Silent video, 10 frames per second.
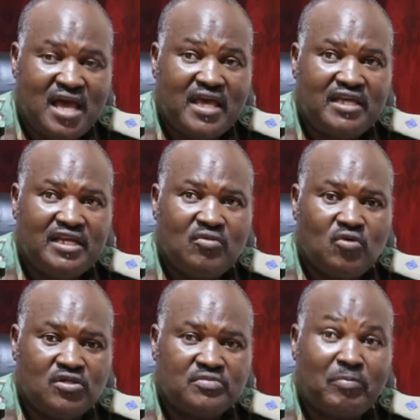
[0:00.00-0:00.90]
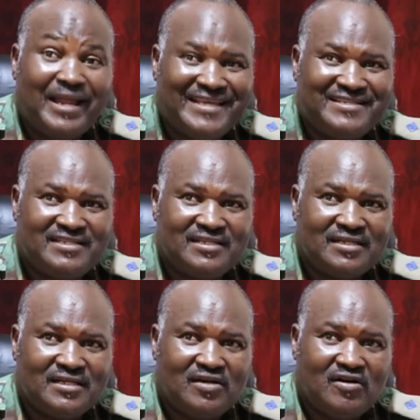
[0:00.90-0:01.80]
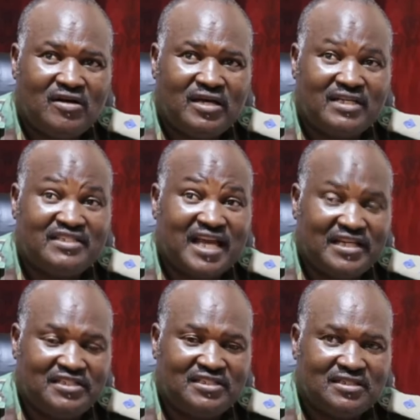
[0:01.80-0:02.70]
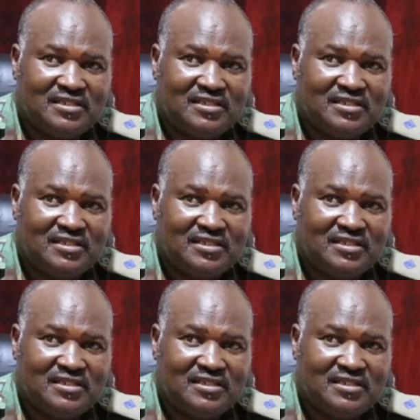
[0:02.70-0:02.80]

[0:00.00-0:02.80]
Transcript: IED was placed at night.